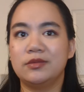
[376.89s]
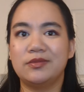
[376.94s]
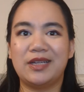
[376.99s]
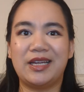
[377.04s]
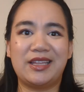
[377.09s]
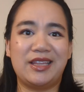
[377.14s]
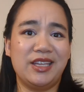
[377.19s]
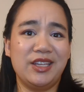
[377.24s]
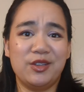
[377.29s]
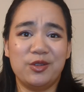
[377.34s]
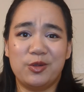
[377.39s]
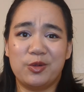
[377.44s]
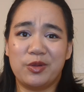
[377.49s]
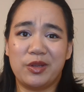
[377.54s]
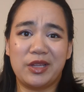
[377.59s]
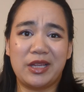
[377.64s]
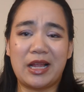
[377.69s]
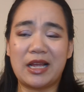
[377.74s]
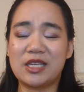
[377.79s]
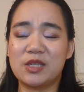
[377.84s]
I think it'll
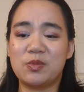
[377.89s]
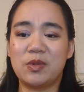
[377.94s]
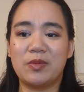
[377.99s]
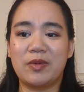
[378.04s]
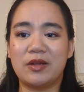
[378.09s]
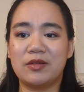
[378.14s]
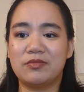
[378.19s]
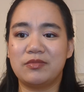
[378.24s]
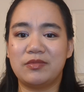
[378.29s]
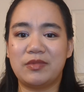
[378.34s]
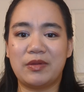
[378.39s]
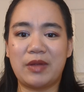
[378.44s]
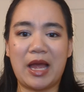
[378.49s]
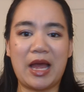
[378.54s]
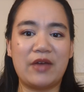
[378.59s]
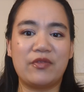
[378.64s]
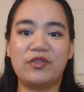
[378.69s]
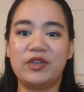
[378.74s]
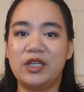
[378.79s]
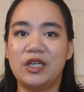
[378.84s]
only last me about
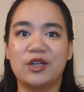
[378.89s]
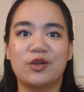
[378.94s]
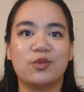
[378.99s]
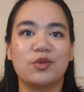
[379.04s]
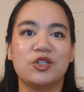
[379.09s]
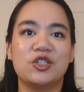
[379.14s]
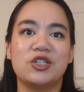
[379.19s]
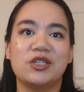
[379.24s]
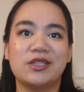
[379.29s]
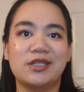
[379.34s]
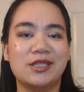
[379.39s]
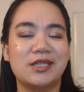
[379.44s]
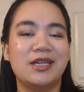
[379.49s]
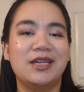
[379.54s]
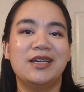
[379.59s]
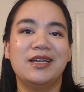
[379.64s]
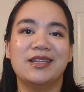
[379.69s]
half a year, which is,